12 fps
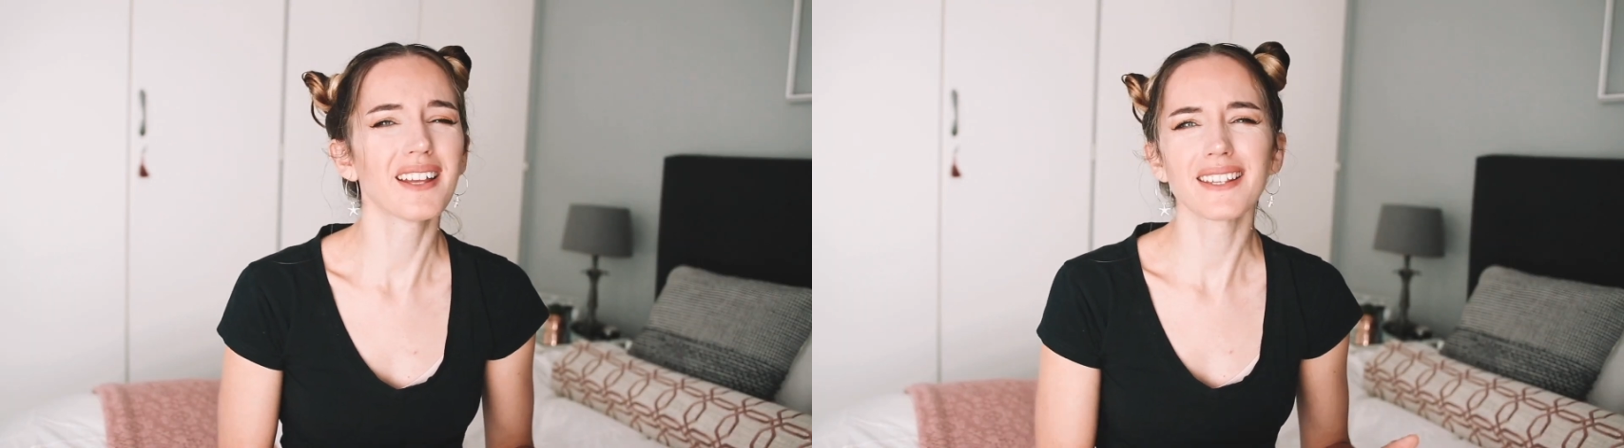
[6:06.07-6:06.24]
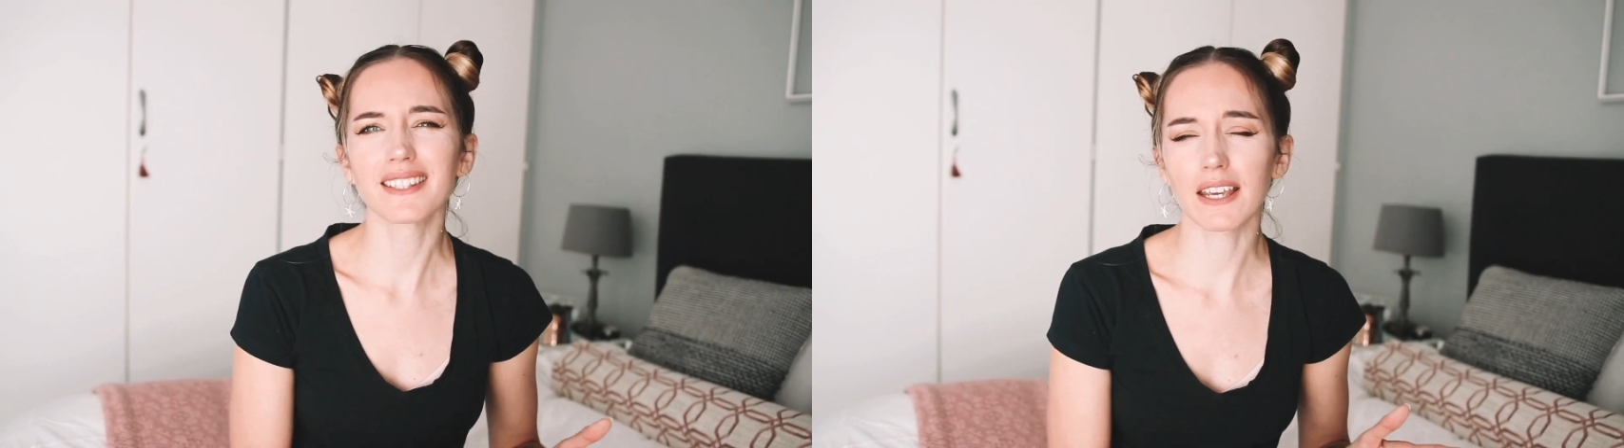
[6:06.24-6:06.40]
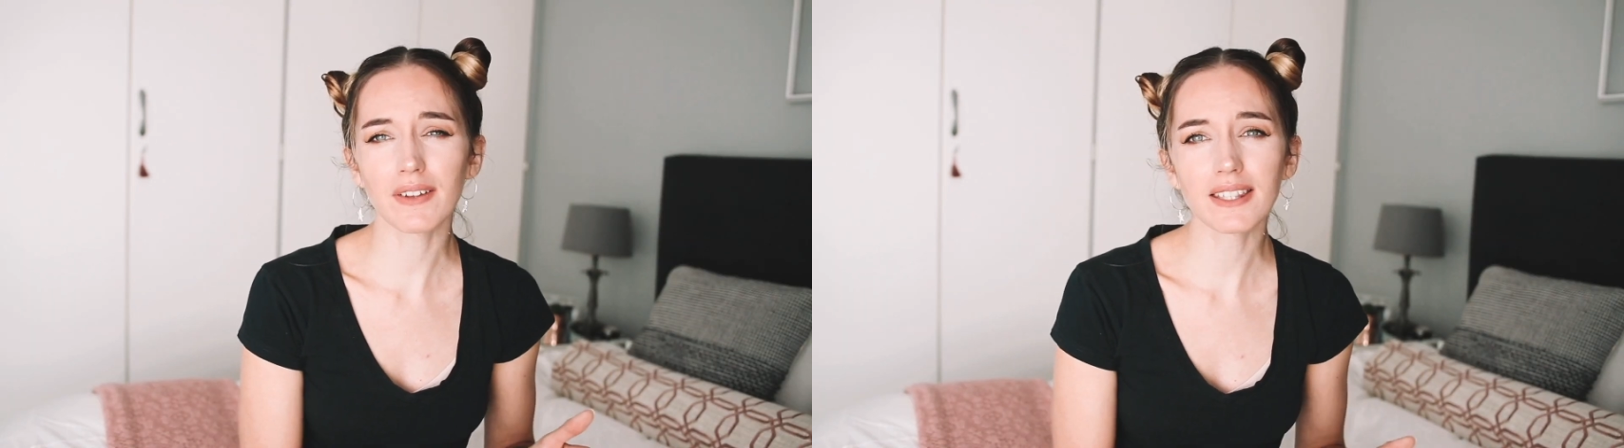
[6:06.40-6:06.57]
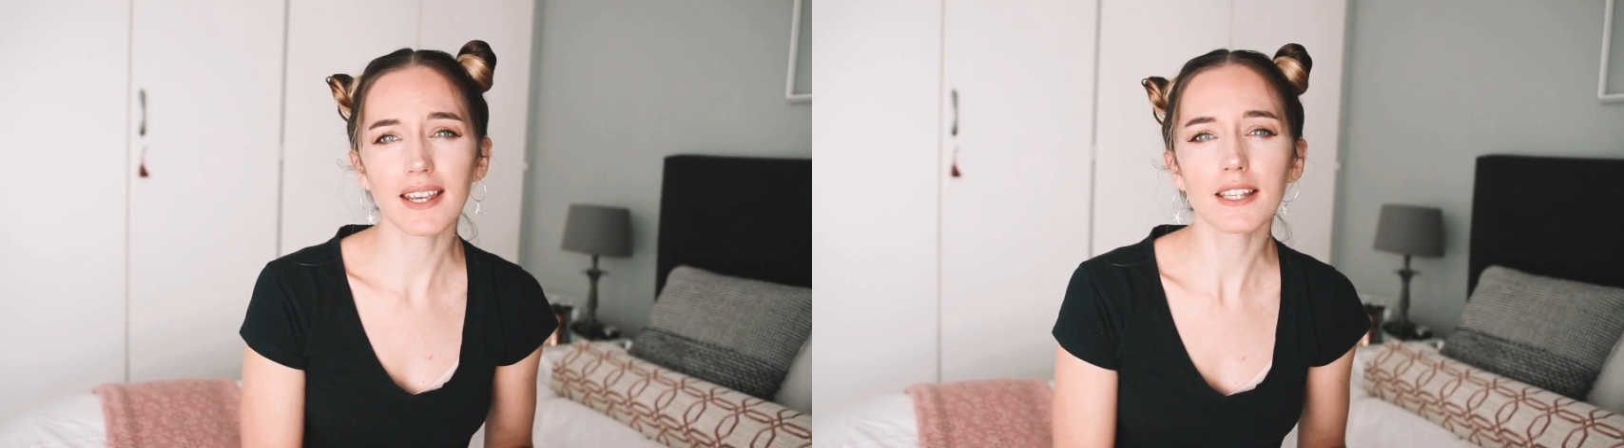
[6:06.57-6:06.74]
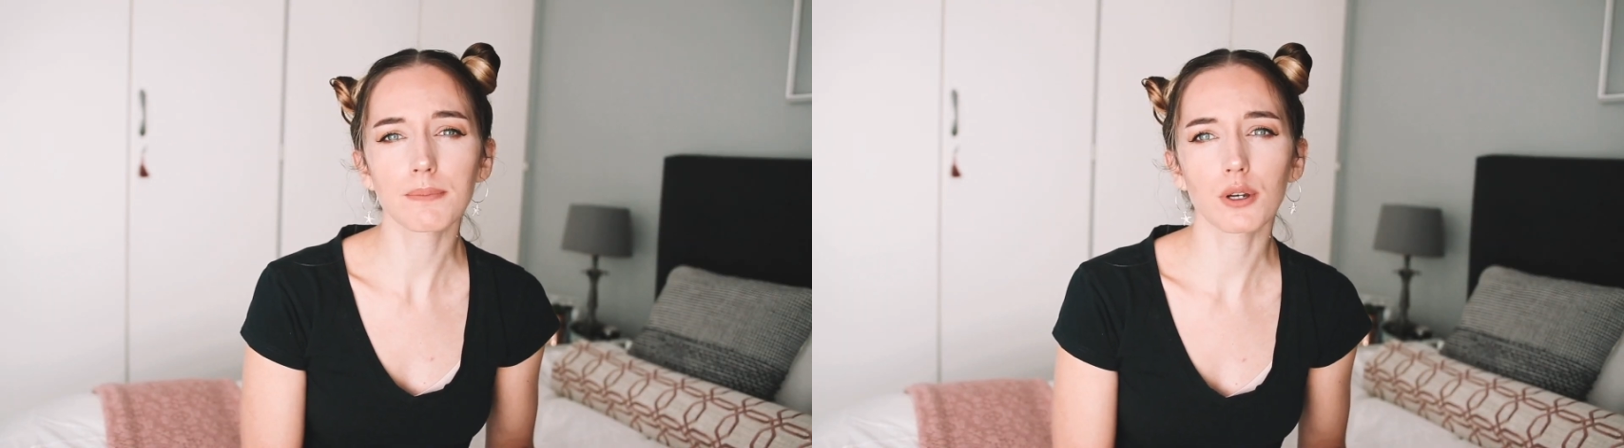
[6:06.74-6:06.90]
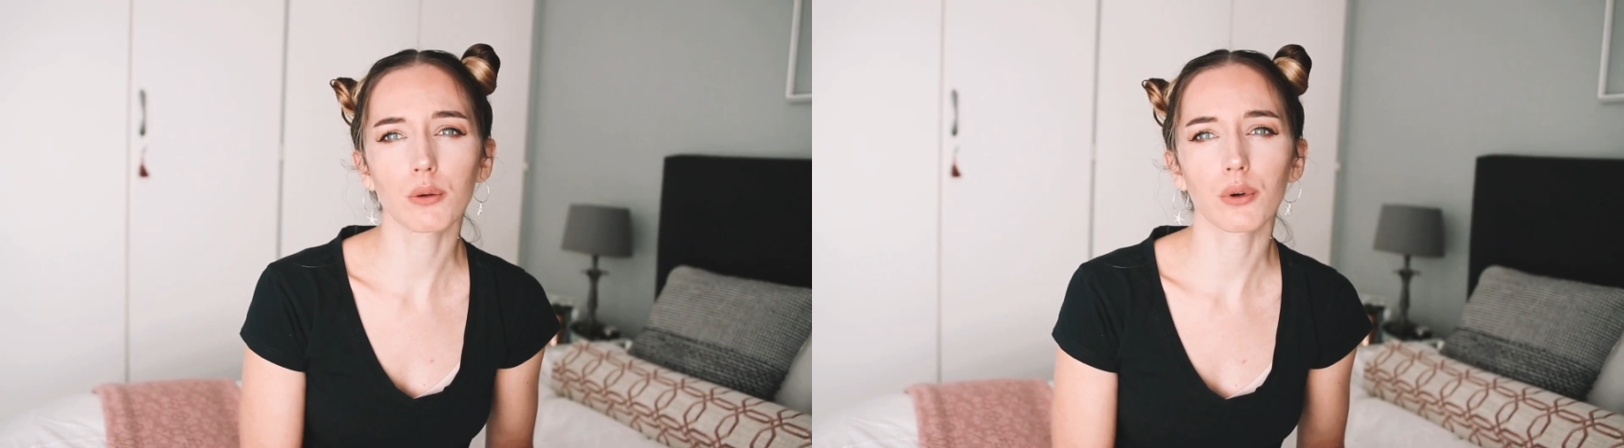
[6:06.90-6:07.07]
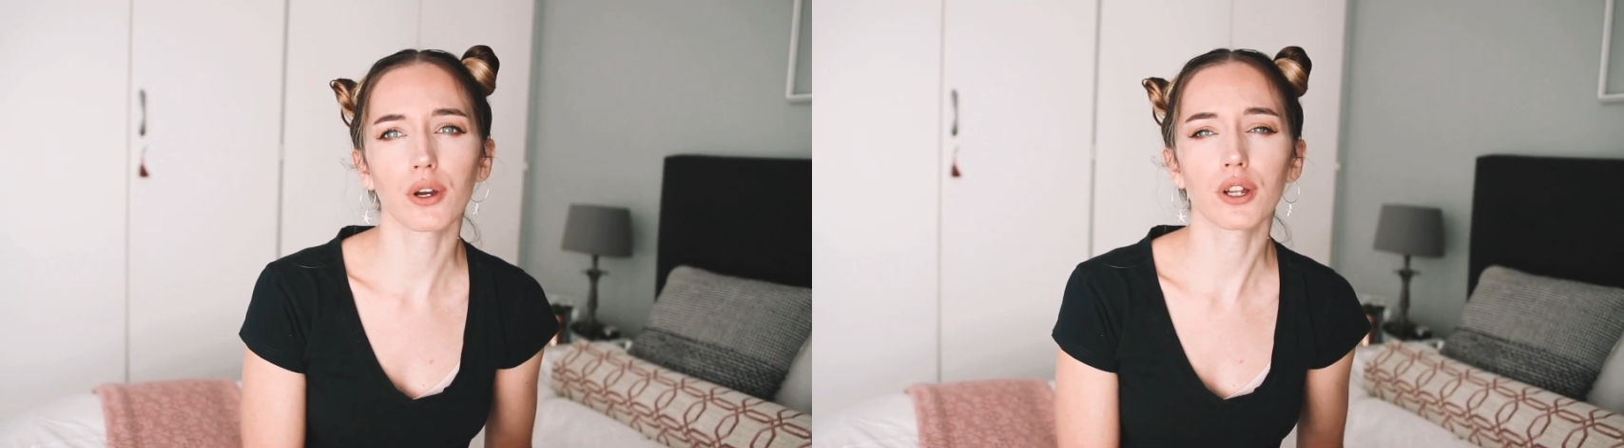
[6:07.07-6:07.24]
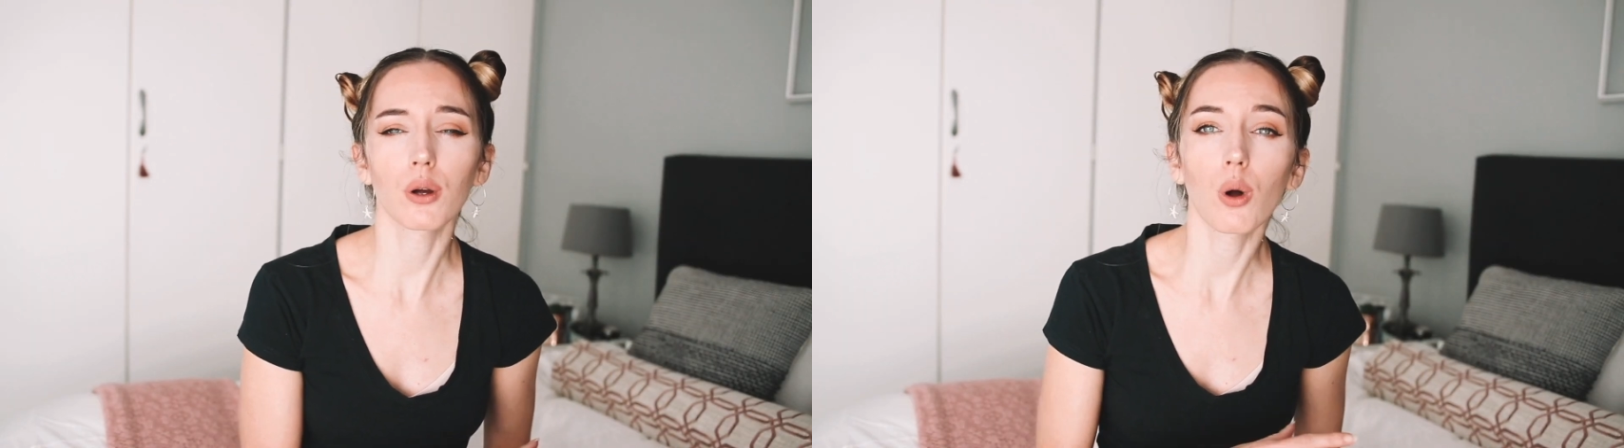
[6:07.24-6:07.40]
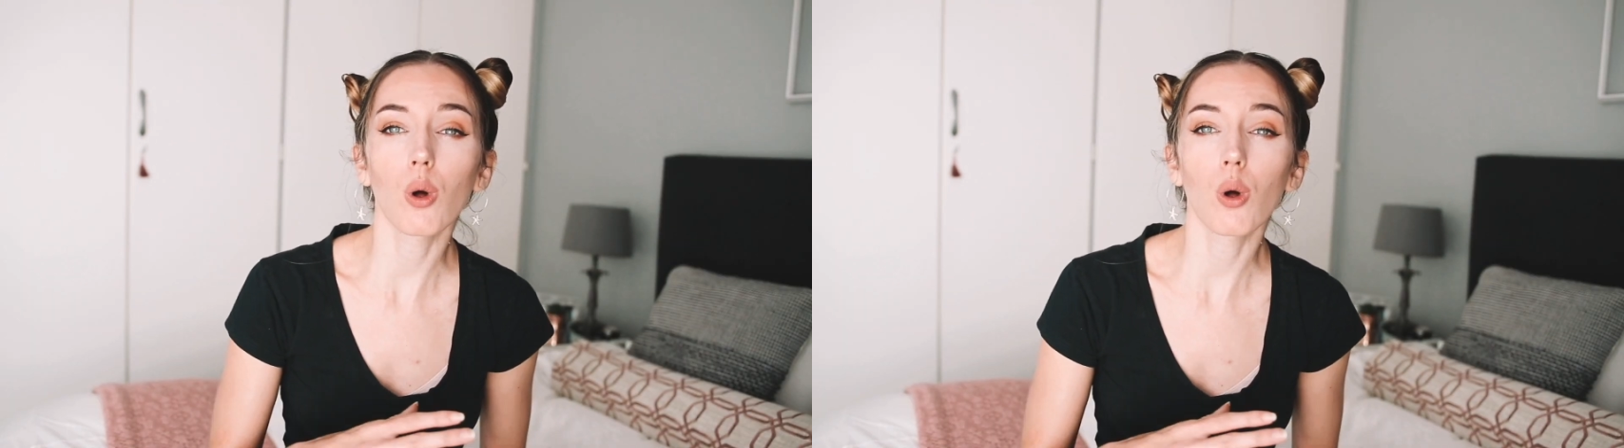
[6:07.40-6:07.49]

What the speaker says: 7 cents per word